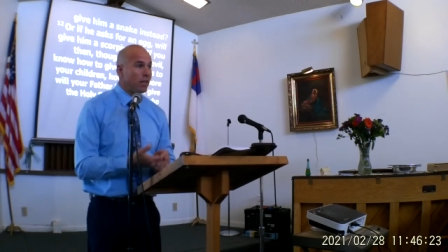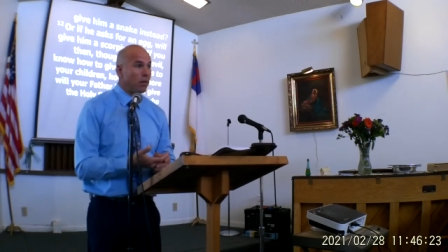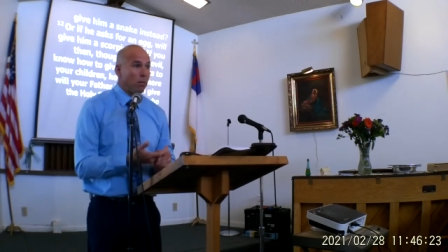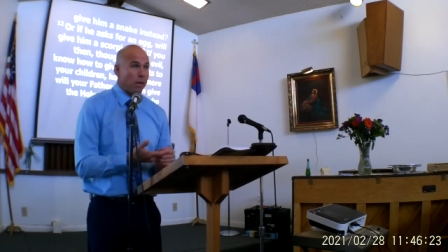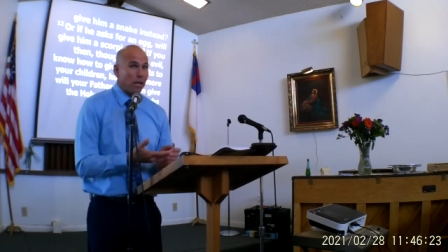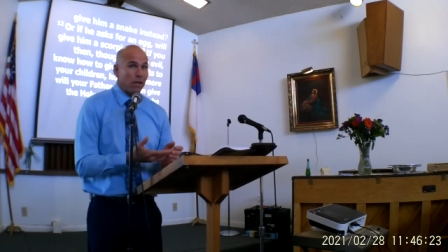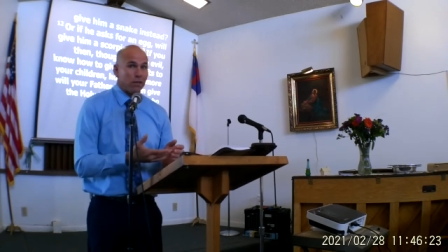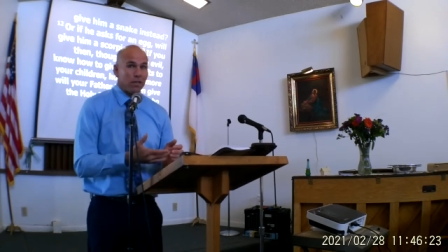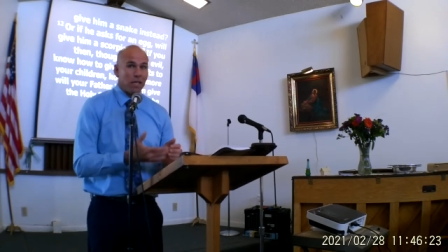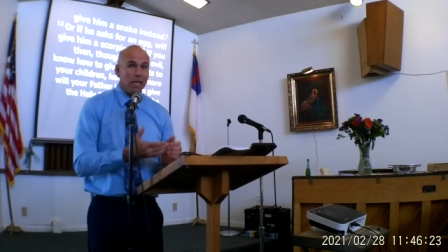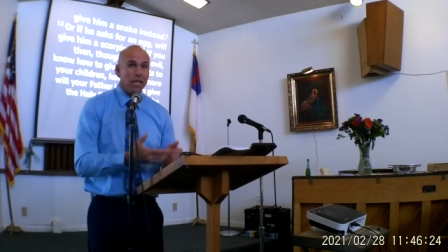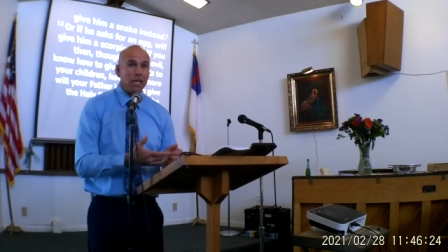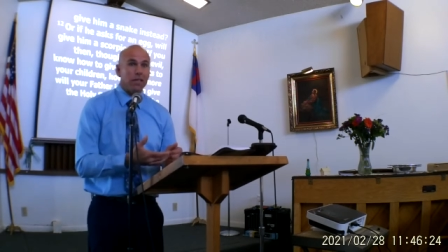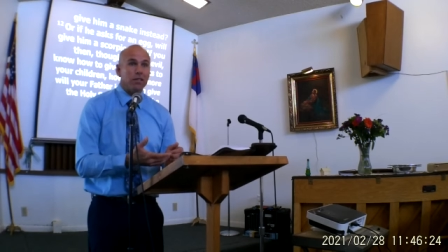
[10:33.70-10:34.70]
because
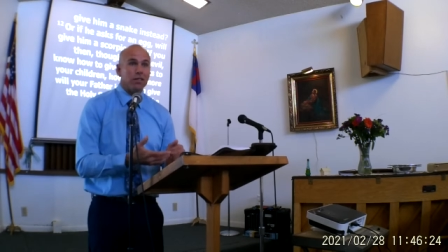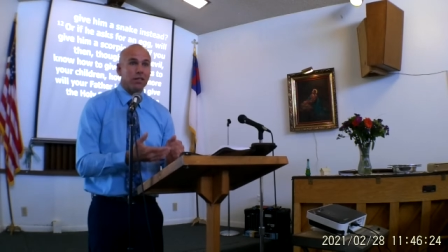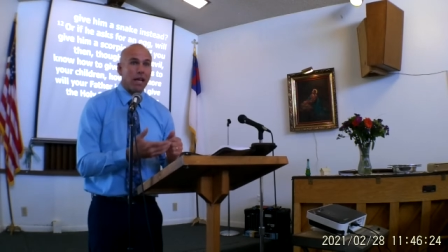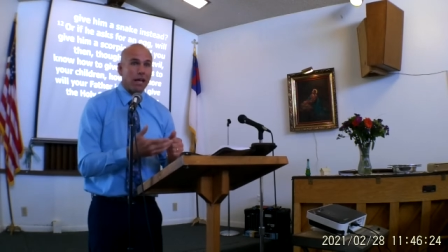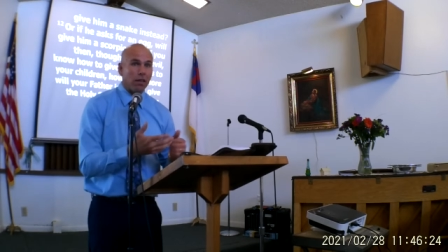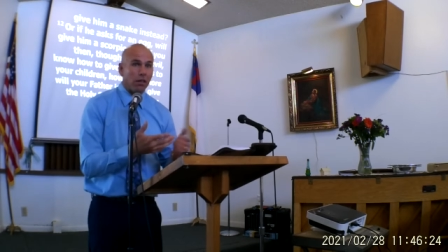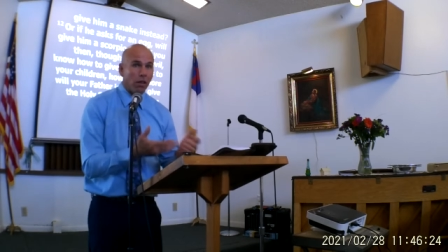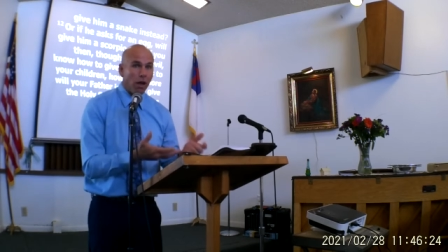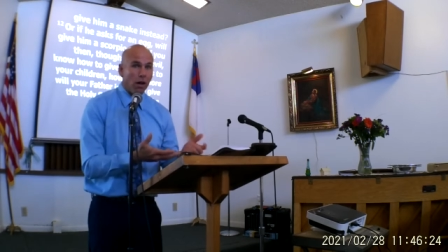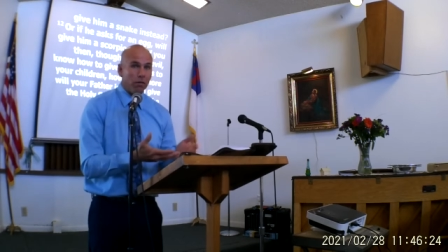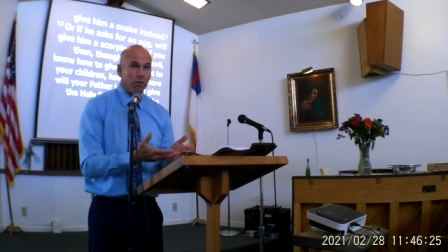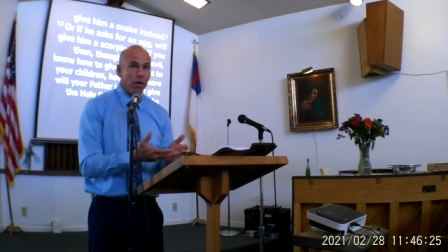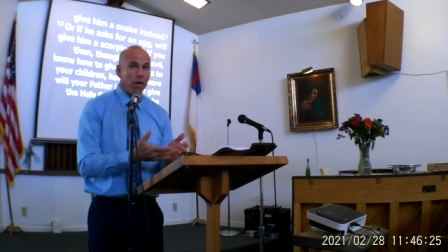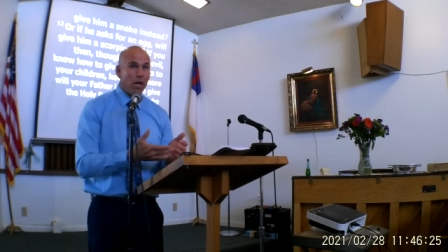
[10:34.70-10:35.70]
he is that love,
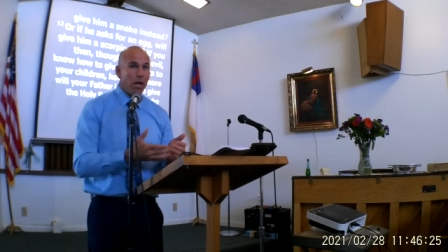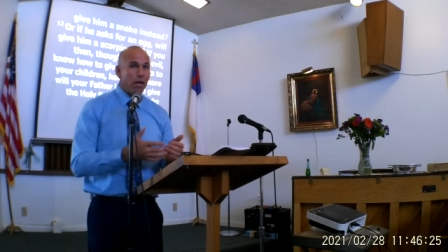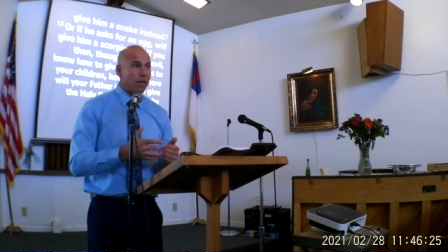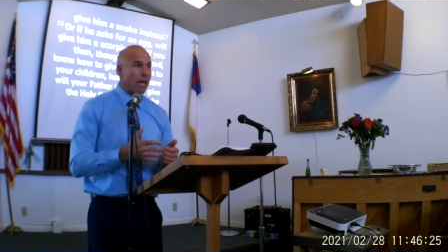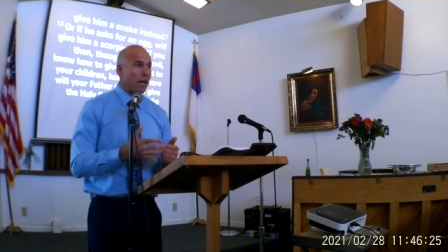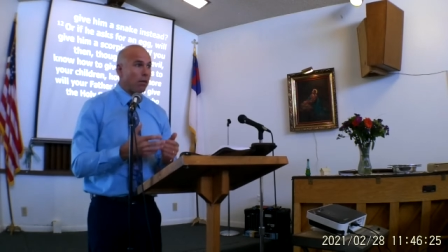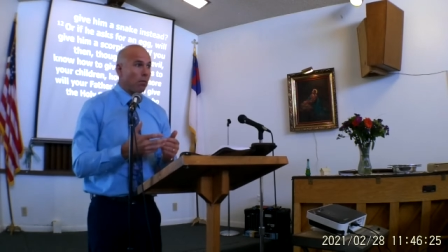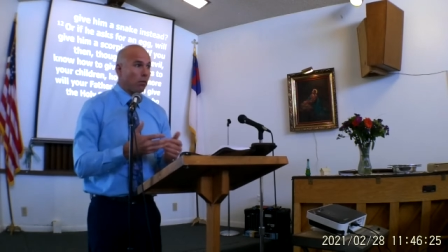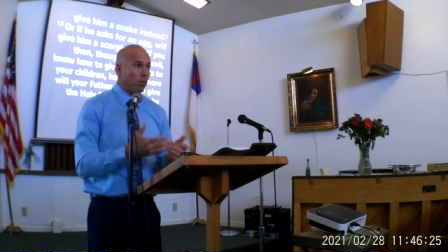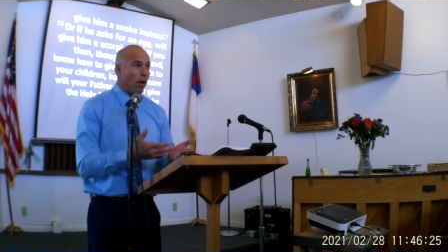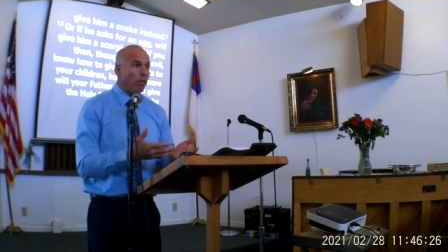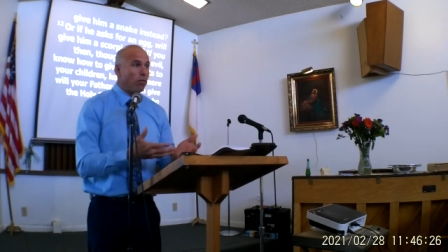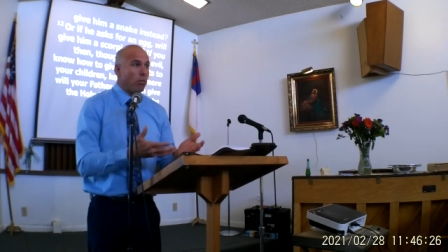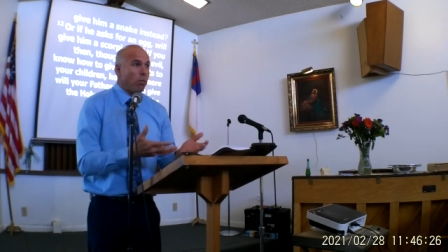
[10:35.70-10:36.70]
that
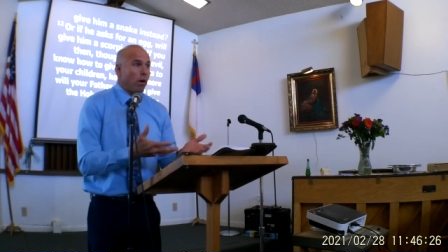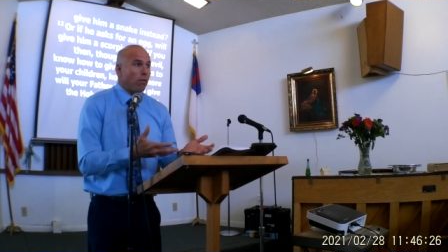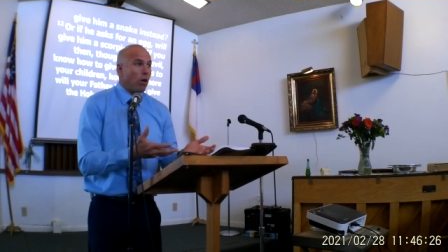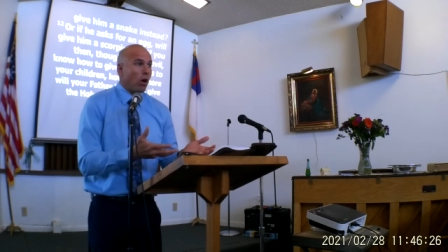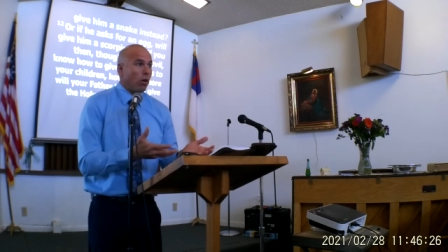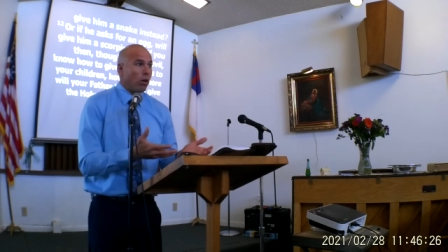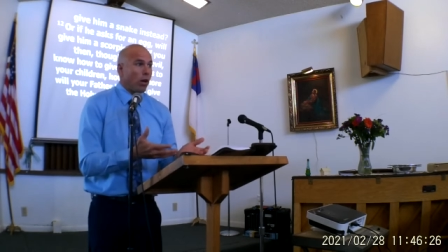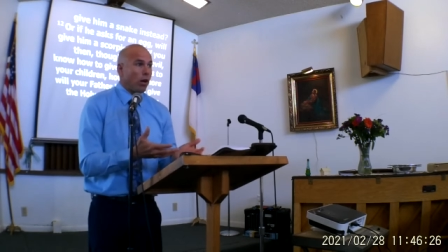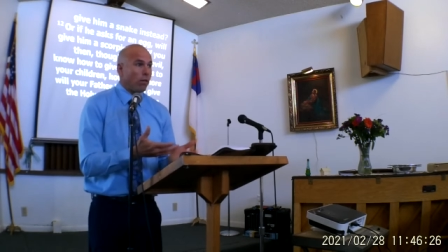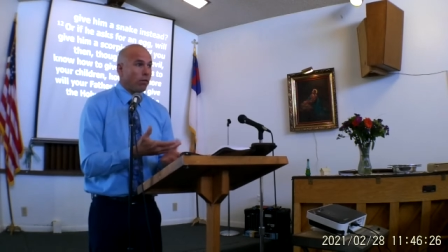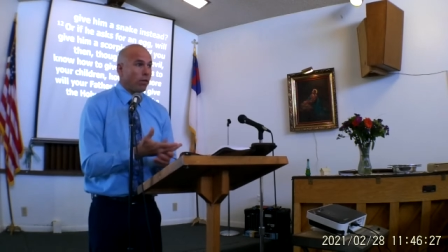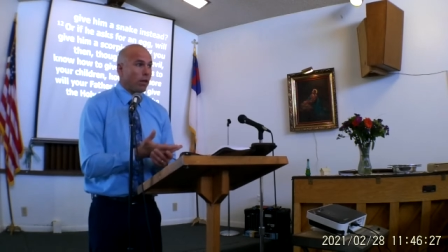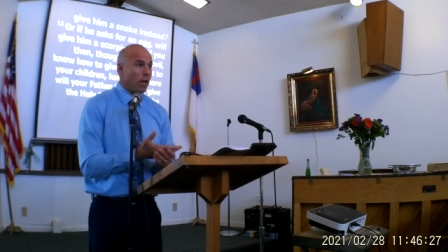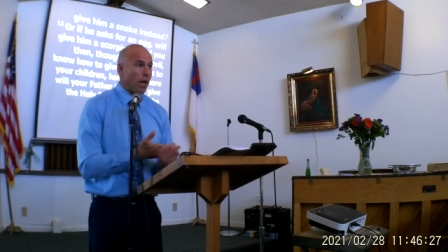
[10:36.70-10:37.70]
love above all love,
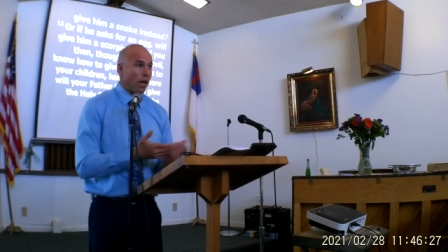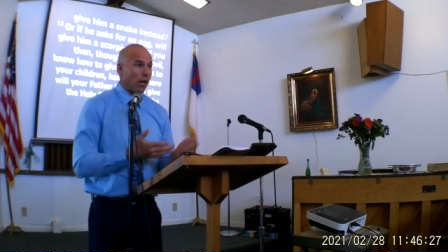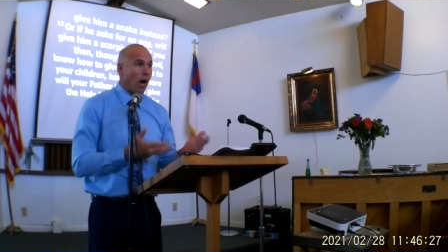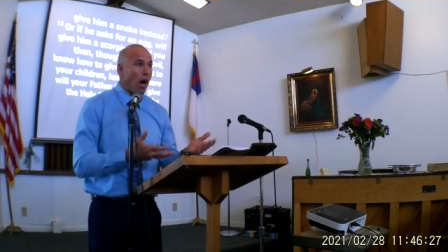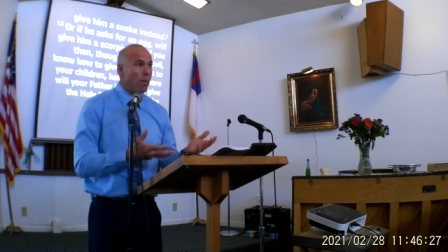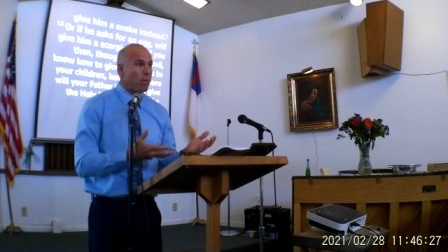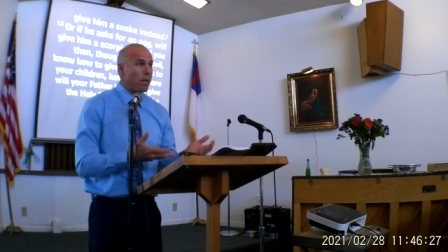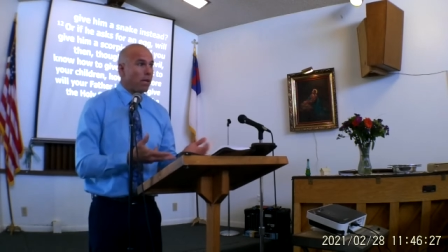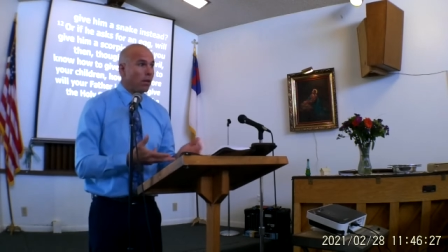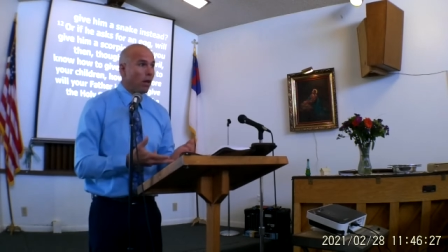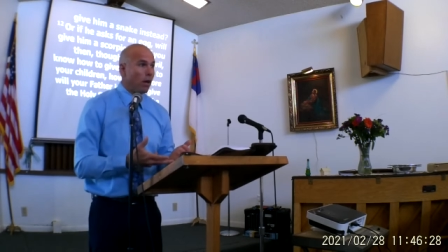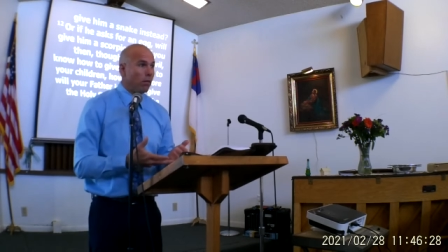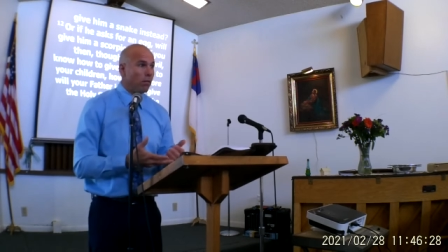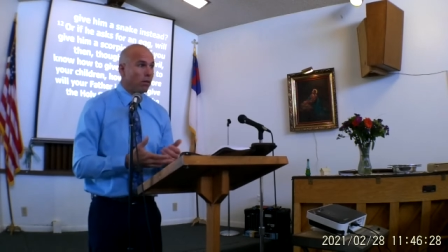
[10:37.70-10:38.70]
the agape
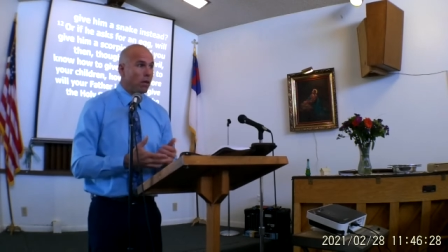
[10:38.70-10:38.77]
love,